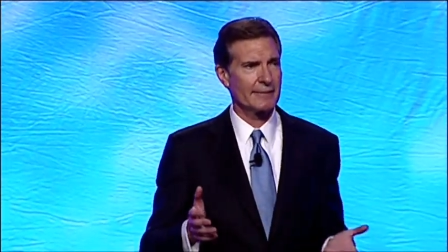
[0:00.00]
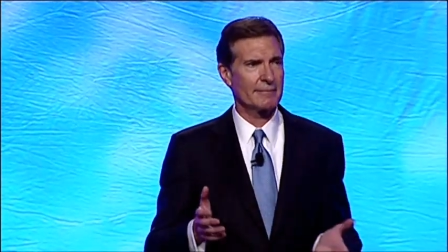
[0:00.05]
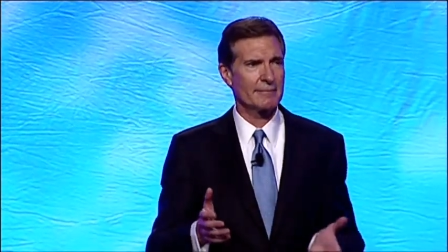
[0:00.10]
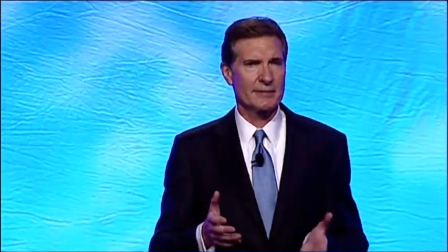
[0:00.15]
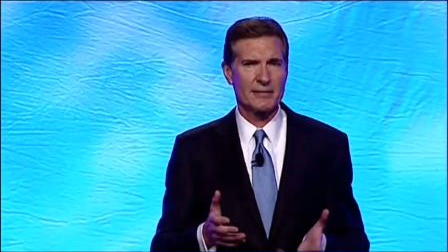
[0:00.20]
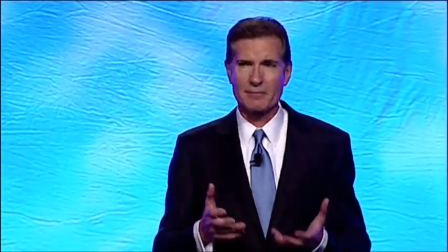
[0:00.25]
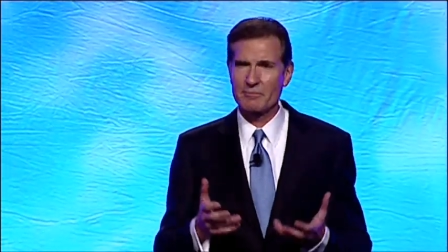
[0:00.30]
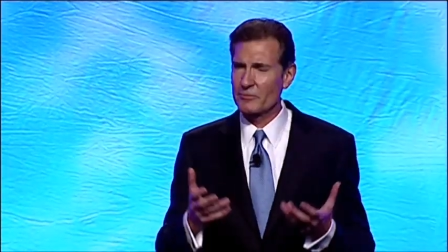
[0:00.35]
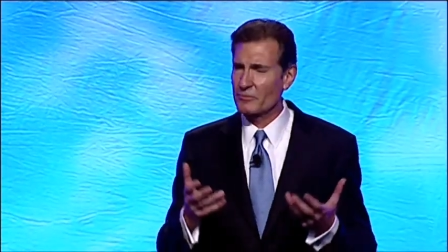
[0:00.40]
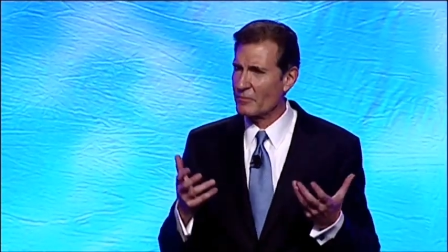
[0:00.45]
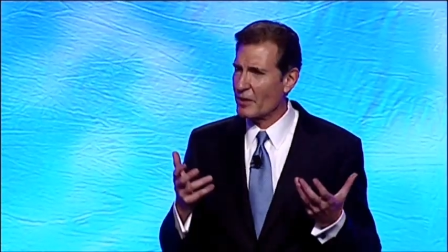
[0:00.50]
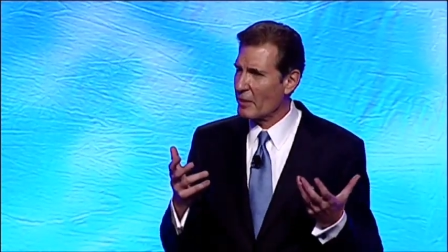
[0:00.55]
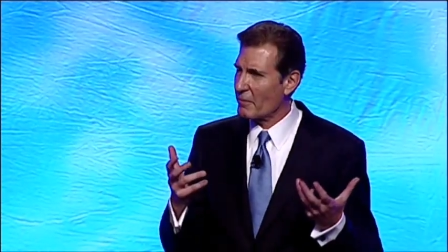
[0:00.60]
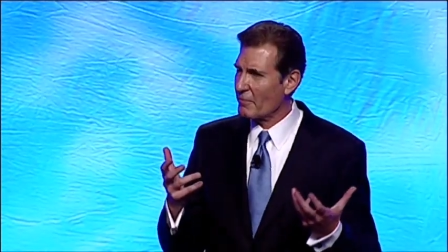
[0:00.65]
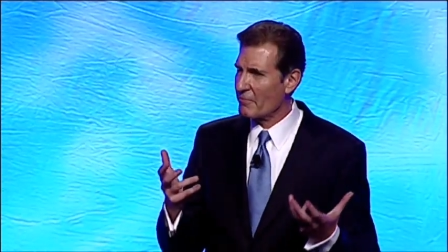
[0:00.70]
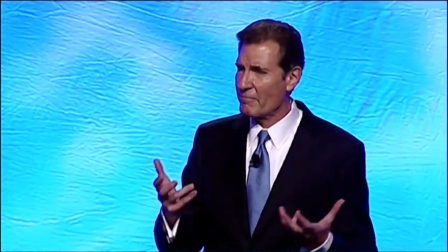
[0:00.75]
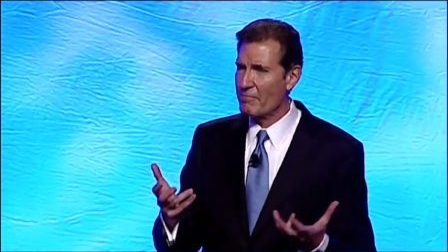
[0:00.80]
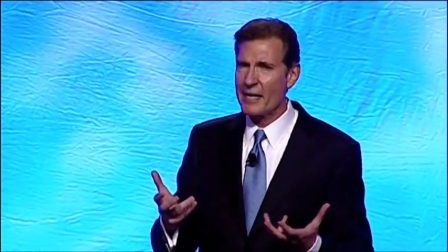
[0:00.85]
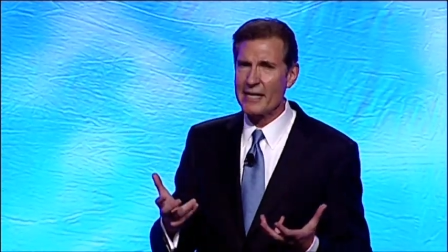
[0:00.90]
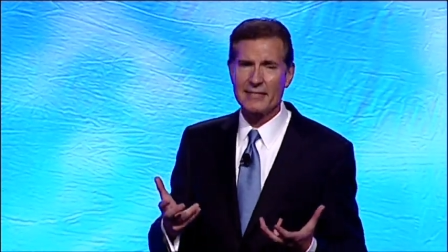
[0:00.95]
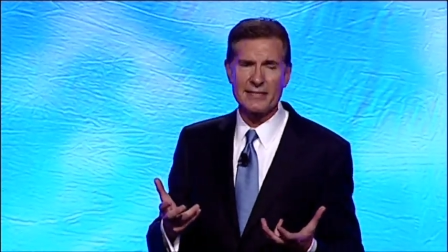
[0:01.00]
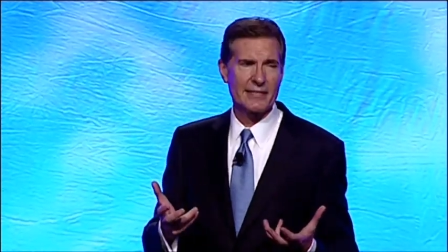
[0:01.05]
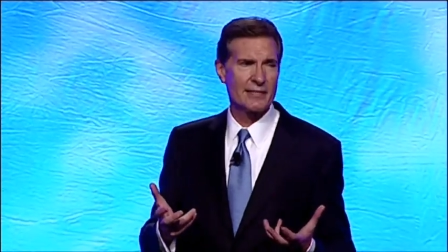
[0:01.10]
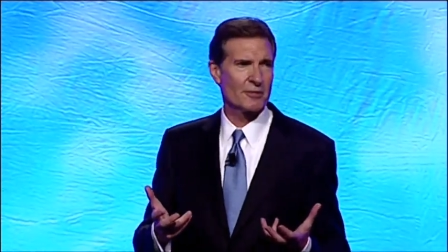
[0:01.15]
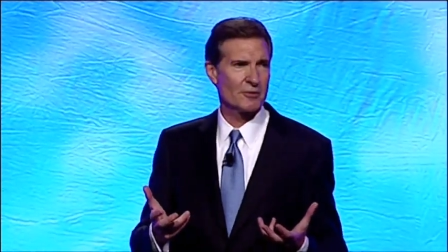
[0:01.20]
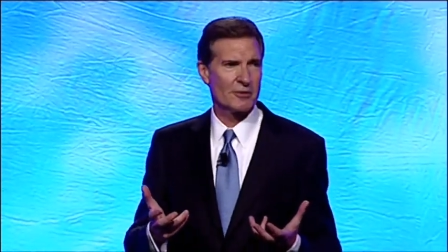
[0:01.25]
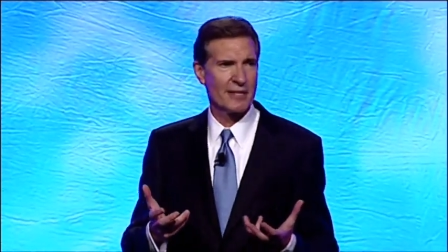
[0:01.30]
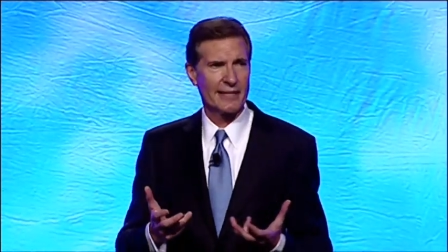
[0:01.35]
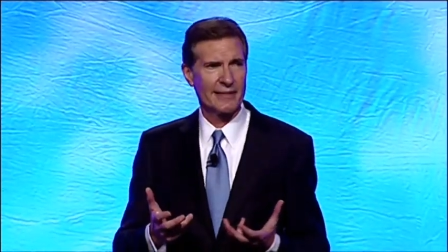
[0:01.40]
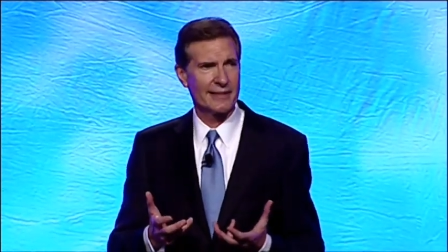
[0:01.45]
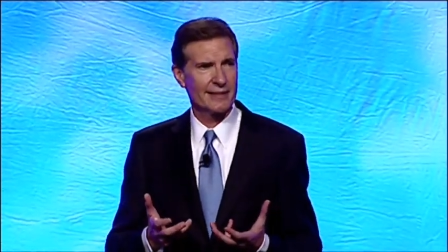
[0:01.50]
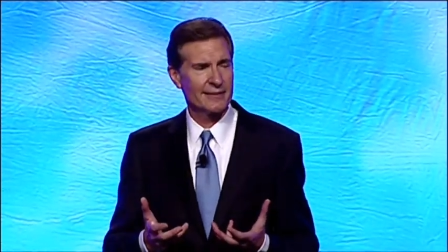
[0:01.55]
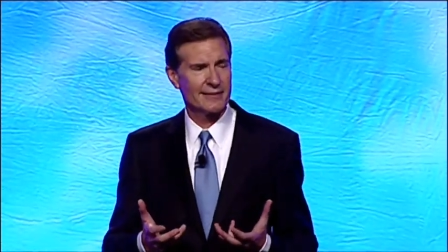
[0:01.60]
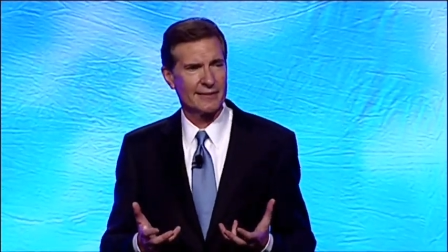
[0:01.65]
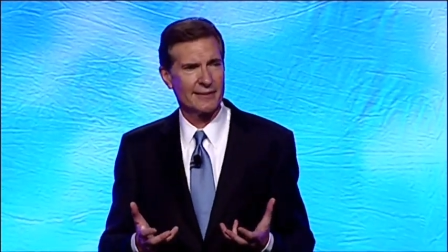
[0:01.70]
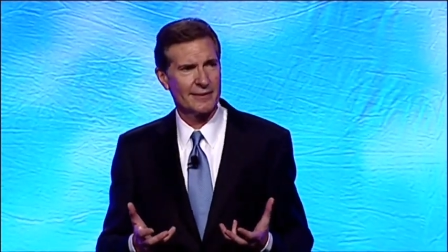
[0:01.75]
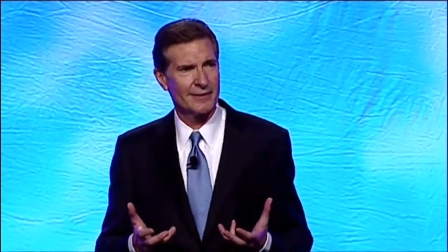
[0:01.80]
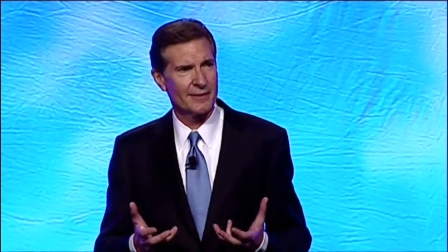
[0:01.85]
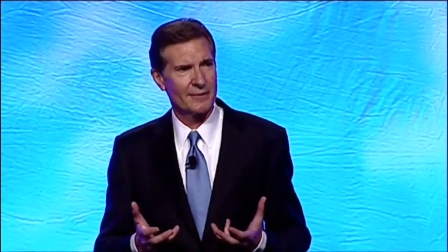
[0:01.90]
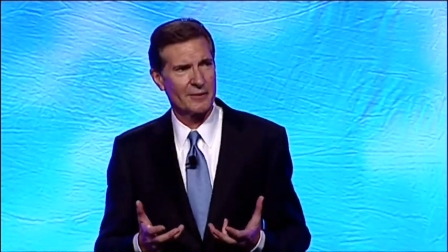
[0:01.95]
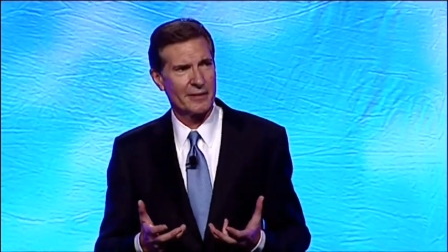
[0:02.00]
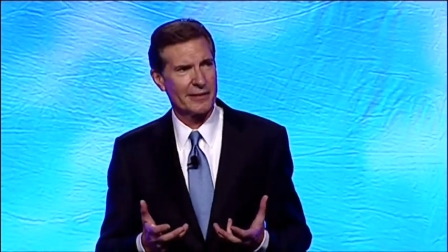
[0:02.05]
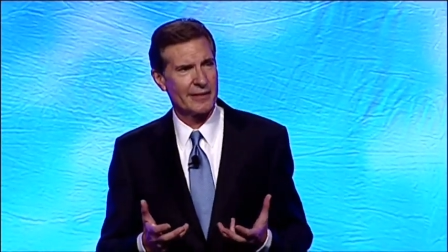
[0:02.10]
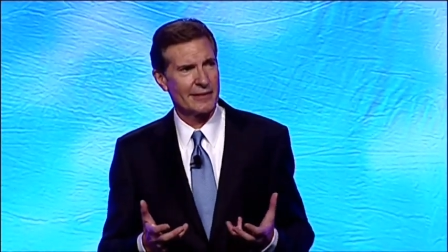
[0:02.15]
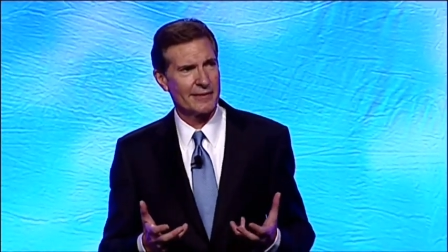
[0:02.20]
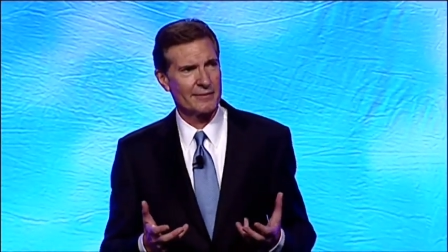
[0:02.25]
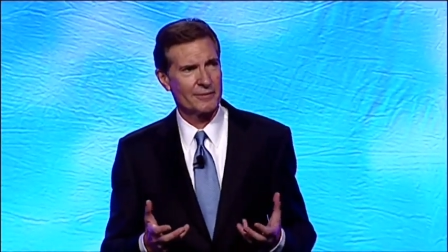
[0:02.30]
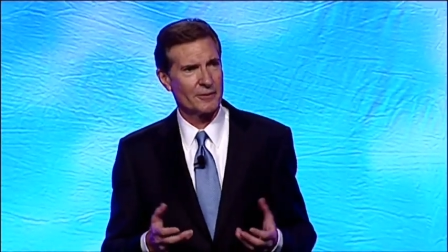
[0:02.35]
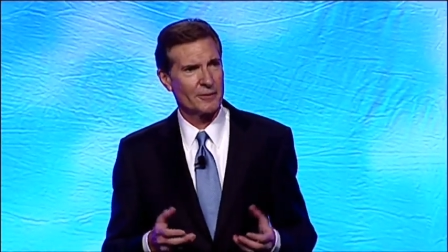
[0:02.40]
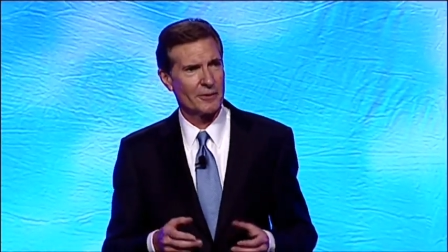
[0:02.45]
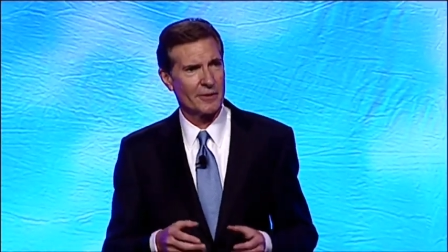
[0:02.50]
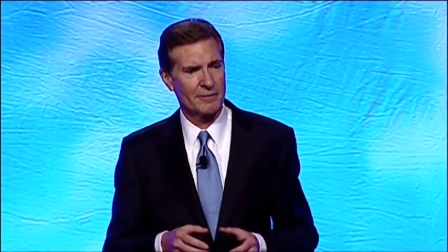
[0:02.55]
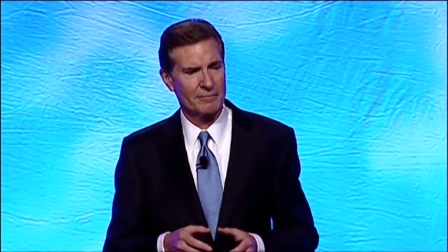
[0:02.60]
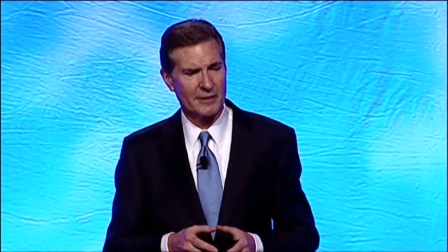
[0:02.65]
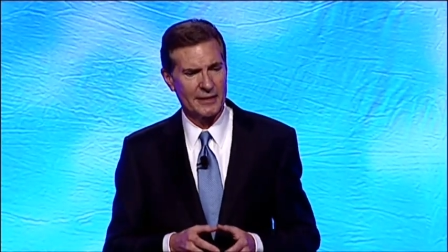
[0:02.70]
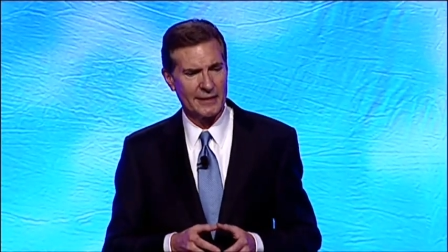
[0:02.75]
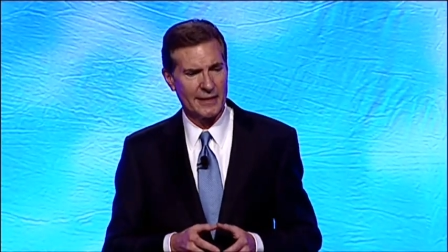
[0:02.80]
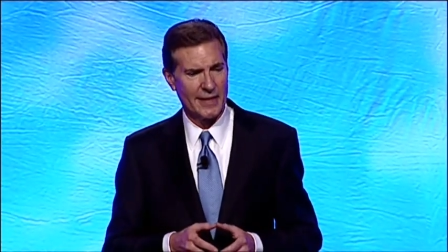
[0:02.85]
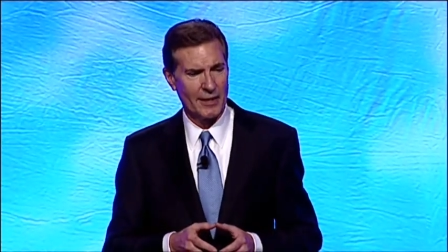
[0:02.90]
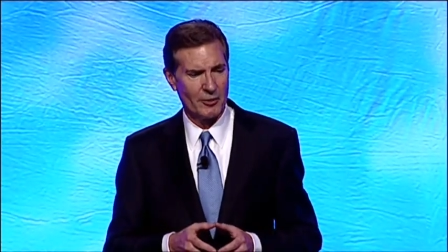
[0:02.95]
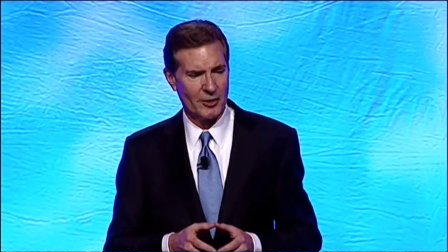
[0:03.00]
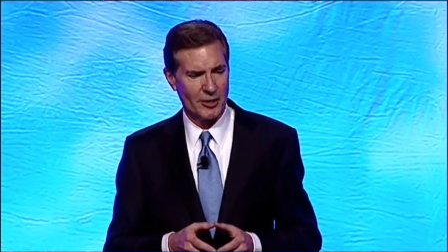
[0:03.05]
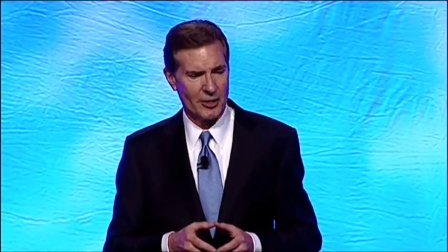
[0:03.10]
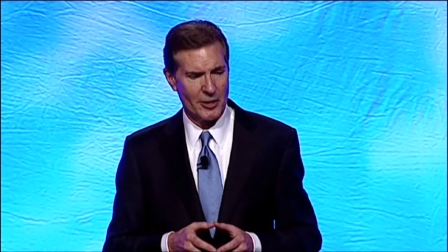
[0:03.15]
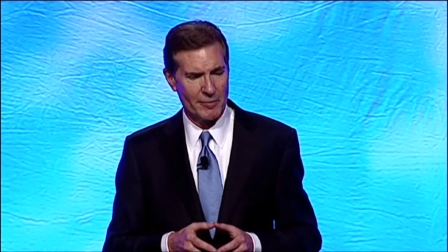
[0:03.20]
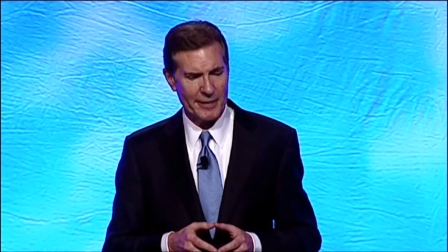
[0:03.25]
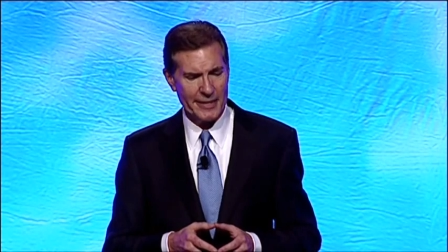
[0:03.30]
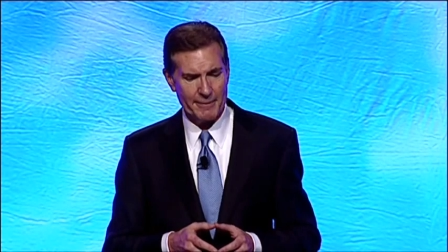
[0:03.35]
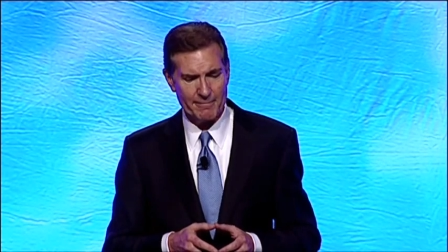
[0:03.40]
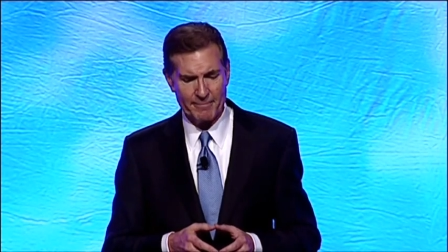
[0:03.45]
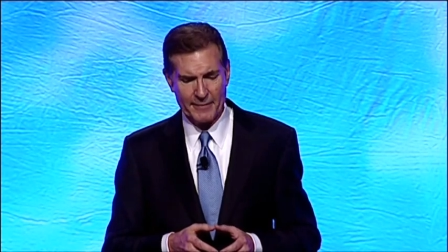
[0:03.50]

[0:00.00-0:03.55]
some amazing training working for our Army.